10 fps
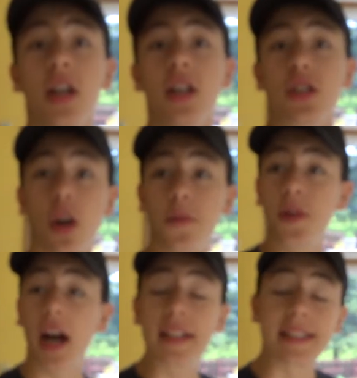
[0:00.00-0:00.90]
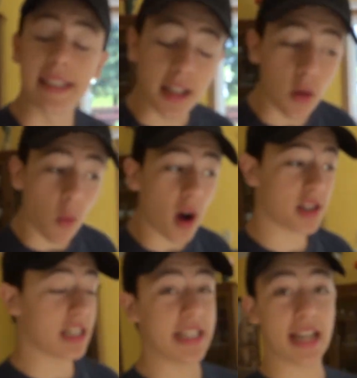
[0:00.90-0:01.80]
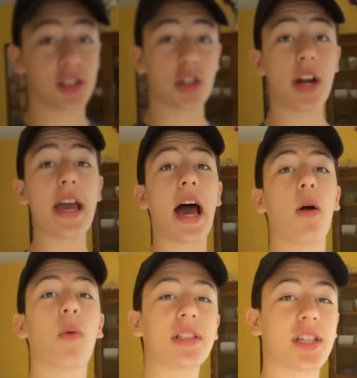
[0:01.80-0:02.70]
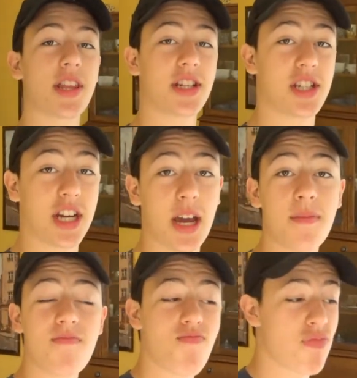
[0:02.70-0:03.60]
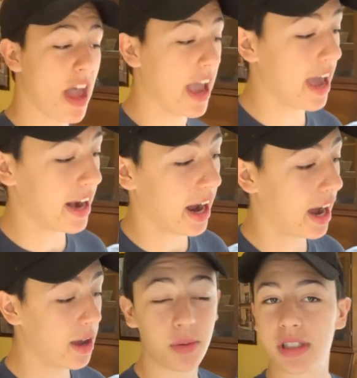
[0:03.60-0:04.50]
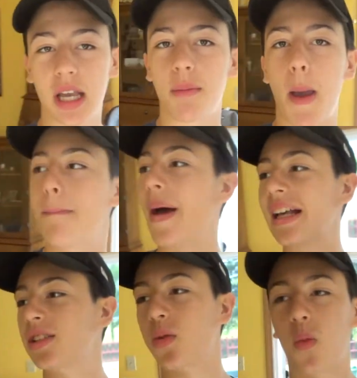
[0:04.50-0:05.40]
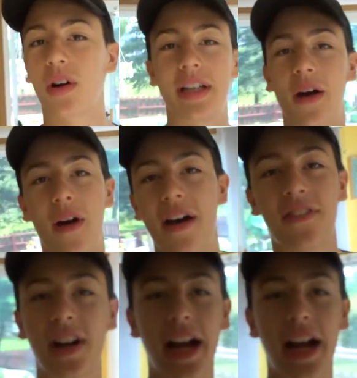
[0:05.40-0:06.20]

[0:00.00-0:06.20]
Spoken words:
So if you guys didn't watch yesterday, I went to the gym, and it was like my best workout ever.